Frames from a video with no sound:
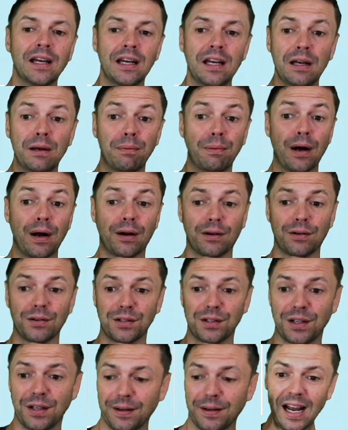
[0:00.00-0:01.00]

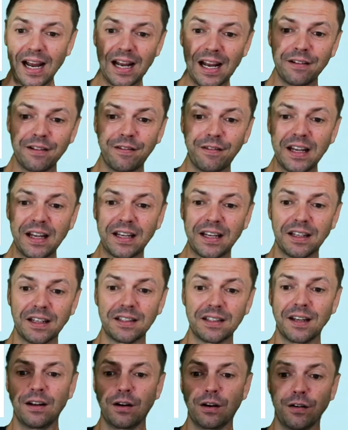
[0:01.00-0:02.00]
hypocrisy. And
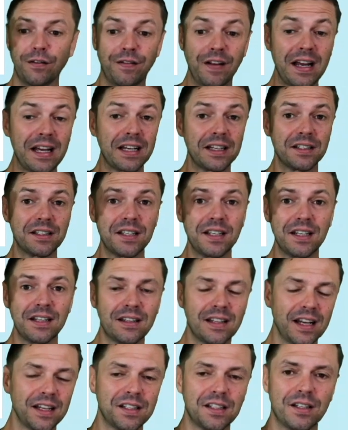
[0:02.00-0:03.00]
vacant, or vacancy,
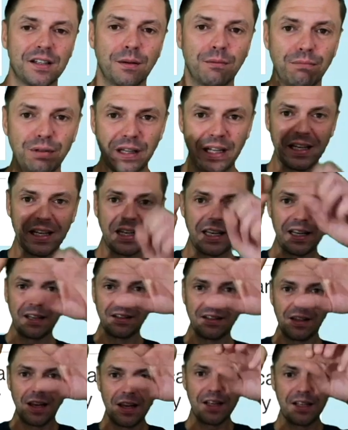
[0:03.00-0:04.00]
that's the blinking
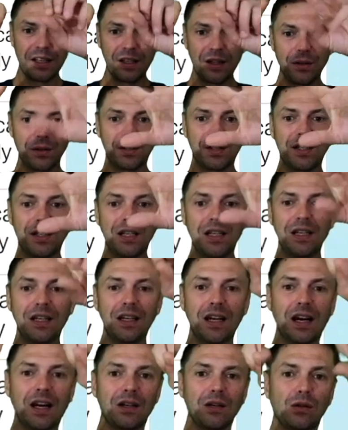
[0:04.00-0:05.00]
light you'd see
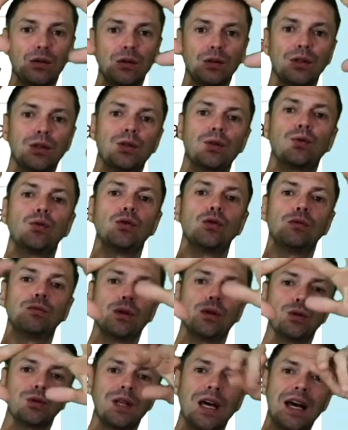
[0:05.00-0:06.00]
on old school
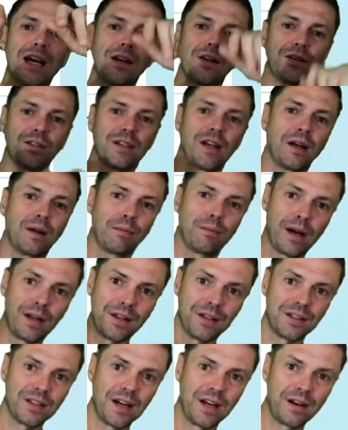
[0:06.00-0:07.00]
motels by the
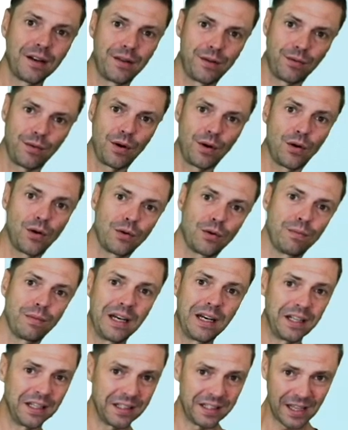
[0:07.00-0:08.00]
side of the road,
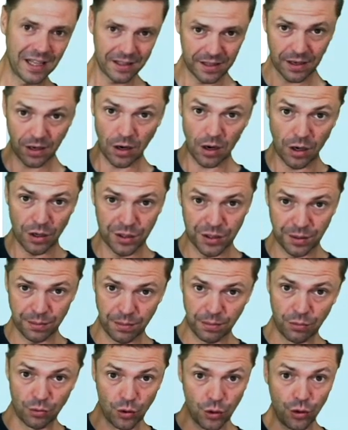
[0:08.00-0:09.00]
meaning that there are some
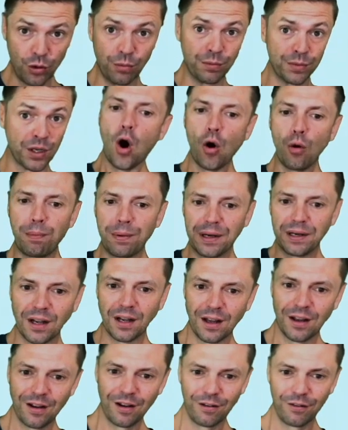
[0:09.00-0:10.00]
rooms open
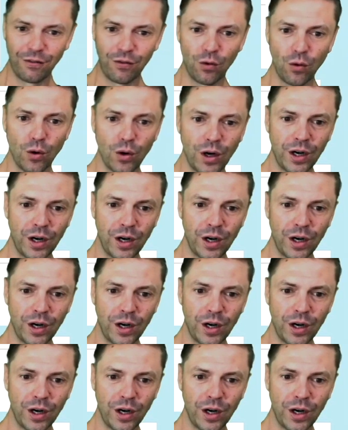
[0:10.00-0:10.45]
for